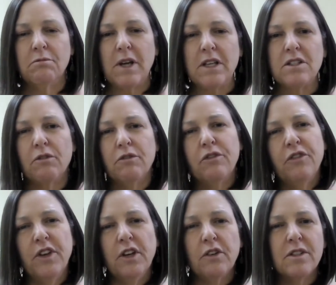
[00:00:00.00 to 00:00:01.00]
based on
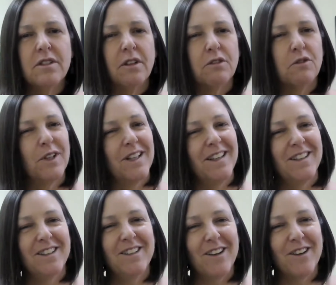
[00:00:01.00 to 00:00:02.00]
fear is not
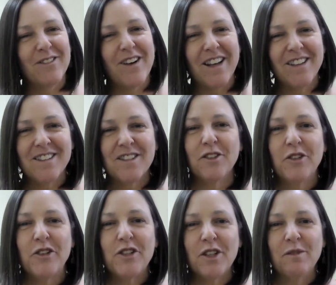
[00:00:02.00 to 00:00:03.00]
really a right
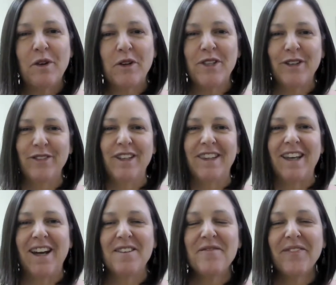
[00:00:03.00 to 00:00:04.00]
solution most of the
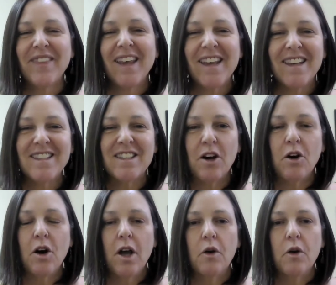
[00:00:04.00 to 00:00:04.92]
time. So